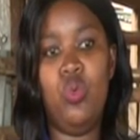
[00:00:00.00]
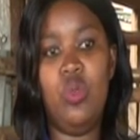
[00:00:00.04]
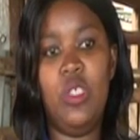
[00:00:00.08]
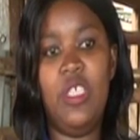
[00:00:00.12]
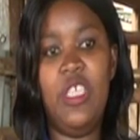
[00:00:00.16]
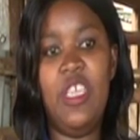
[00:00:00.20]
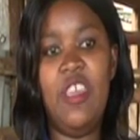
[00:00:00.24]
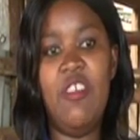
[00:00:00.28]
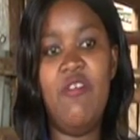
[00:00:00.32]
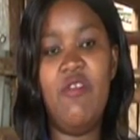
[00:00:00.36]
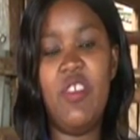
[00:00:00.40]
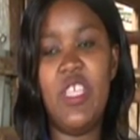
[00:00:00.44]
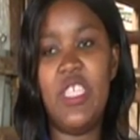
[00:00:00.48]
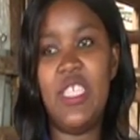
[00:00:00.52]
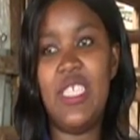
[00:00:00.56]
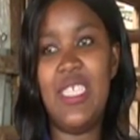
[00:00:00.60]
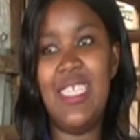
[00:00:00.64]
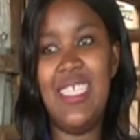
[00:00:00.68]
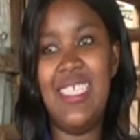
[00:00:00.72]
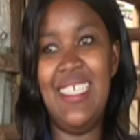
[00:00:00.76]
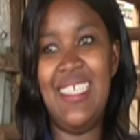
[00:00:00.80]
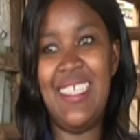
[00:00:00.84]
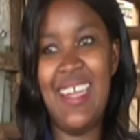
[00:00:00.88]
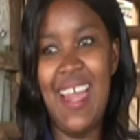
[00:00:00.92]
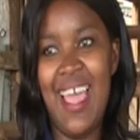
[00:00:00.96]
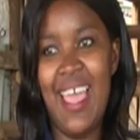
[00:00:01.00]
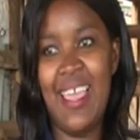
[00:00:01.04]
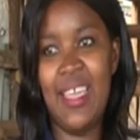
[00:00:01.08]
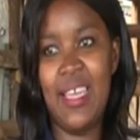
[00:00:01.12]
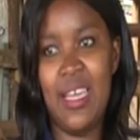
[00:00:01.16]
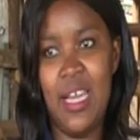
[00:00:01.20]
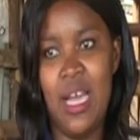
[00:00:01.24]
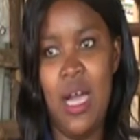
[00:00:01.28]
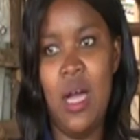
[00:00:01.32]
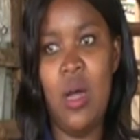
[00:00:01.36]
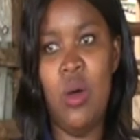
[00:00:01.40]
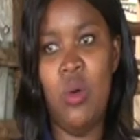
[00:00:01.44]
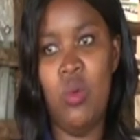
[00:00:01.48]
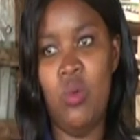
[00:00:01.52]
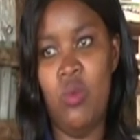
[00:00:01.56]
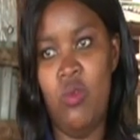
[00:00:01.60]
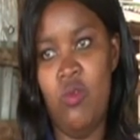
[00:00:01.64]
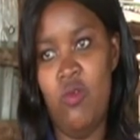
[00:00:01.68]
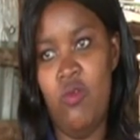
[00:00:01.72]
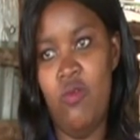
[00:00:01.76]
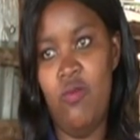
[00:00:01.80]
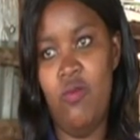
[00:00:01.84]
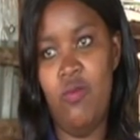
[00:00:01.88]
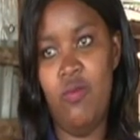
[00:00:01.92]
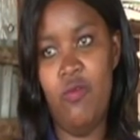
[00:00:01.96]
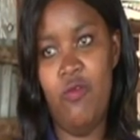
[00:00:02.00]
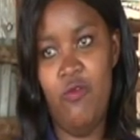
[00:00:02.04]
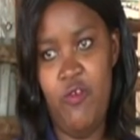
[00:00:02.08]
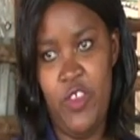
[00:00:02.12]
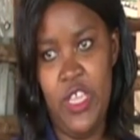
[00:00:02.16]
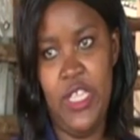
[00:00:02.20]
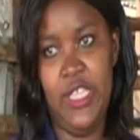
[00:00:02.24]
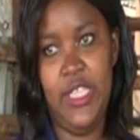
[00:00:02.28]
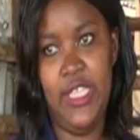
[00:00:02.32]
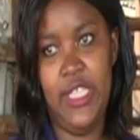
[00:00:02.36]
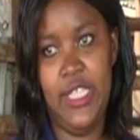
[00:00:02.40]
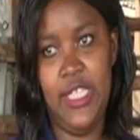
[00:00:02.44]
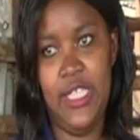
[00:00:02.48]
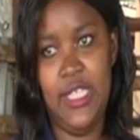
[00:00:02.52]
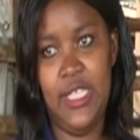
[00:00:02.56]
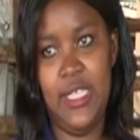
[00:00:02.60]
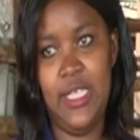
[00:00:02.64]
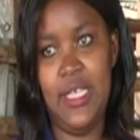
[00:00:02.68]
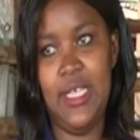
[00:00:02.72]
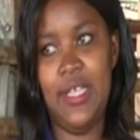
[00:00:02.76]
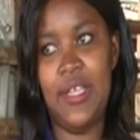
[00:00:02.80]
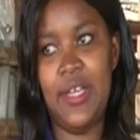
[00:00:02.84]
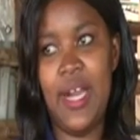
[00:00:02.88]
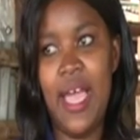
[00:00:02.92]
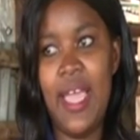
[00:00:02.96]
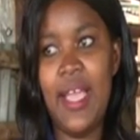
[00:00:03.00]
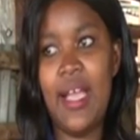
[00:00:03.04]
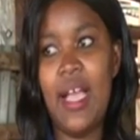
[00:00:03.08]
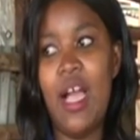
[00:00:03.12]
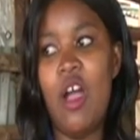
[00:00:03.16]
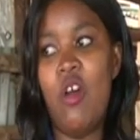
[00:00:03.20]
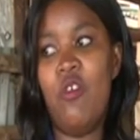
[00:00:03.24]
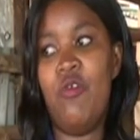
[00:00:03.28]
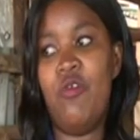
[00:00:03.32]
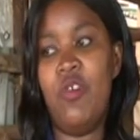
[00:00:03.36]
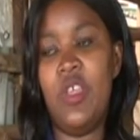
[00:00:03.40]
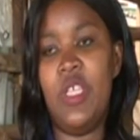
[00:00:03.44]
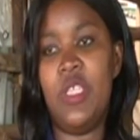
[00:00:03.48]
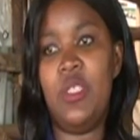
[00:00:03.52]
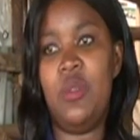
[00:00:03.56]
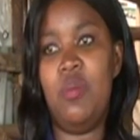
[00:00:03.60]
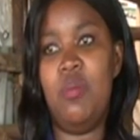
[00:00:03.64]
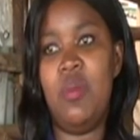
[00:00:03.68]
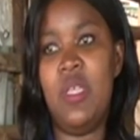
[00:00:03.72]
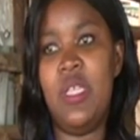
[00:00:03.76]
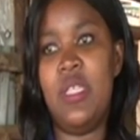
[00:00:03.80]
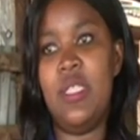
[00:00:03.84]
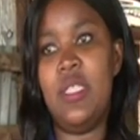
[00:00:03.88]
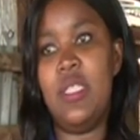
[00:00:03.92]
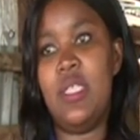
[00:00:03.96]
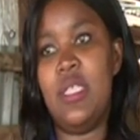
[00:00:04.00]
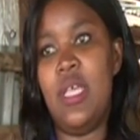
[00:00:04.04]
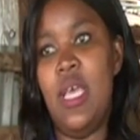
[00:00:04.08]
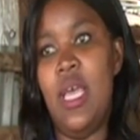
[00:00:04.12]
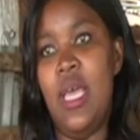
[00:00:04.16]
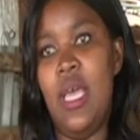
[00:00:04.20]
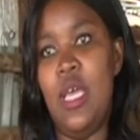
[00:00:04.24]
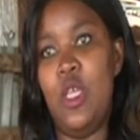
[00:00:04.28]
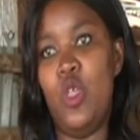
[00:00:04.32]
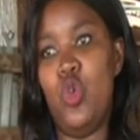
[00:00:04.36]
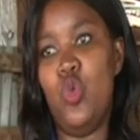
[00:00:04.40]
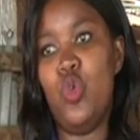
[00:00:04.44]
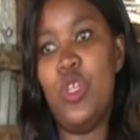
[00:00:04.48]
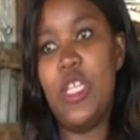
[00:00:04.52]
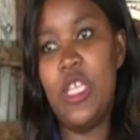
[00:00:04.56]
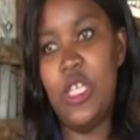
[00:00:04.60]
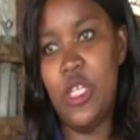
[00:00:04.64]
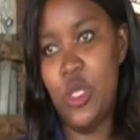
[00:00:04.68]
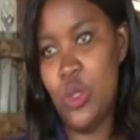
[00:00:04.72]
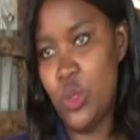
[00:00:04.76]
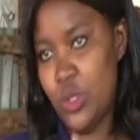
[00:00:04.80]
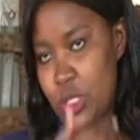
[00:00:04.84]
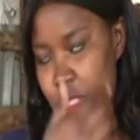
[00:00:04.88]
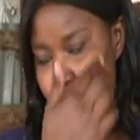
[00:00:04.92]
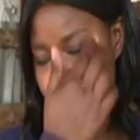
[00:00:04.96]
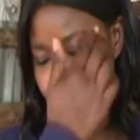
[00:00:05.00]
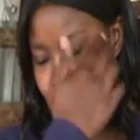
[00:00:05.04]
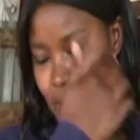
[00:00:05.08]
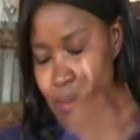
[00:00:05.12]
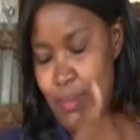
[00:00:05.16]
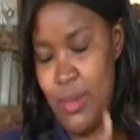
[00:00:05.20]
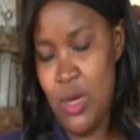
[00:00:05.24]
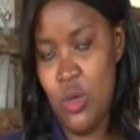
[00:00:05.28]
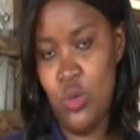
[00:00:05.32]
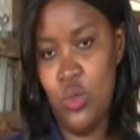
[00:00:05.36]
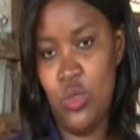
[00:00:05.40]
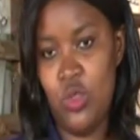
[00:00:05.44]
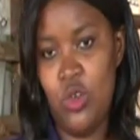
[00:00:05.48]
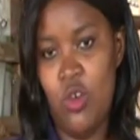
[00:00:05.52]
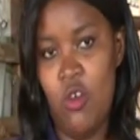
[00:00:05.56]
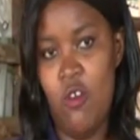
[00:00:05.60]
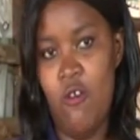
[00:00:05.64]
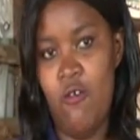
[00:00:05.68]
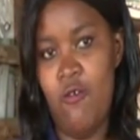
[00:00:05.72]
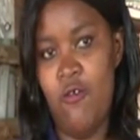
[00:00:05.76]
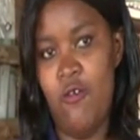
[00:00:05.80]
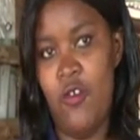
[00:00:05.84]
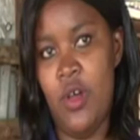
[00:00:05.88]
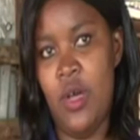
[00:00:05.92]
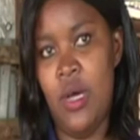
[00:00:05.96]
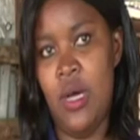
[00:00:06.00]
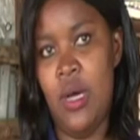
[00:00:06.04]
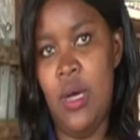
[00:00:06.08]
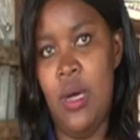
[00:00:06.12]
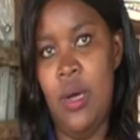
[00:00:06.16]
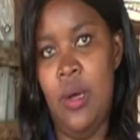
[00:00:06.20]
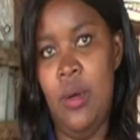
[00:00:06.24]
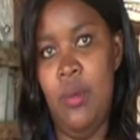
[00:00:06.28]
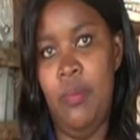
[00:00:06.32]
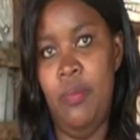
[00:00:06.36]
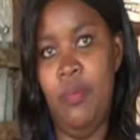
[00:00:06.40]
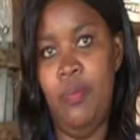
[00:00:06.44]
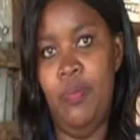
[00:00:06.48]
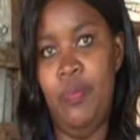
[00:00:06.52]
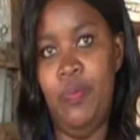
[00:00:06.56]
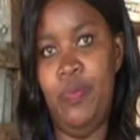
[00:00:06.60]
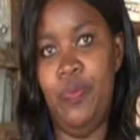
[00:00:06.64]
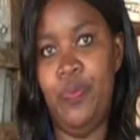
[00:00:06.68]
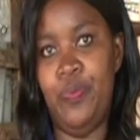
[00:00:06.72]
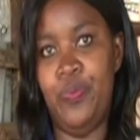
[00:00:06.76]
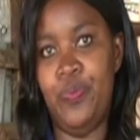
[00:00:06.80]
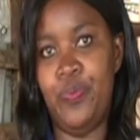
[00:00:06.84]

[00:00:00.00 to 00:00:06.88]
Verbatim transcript: give it dry cow feeds. Dry cow feeds means you reduce the amount of um,